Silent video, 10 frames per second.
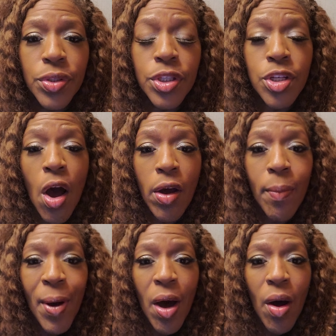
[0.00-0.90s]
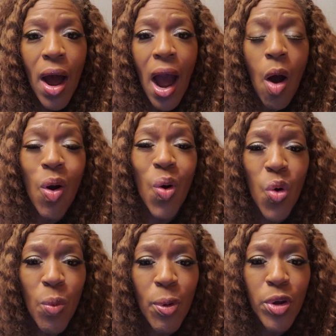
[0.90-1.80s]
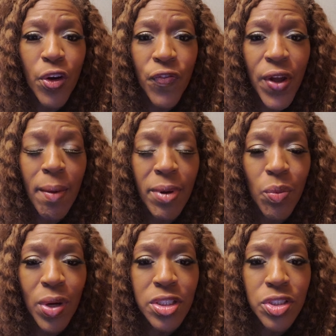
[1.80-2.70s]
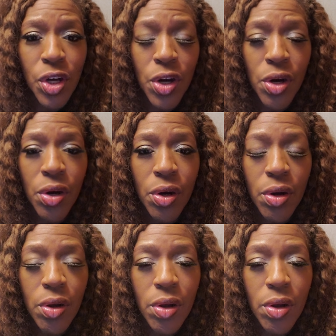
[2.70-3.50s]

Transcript: to talk about how horrible your family was to her.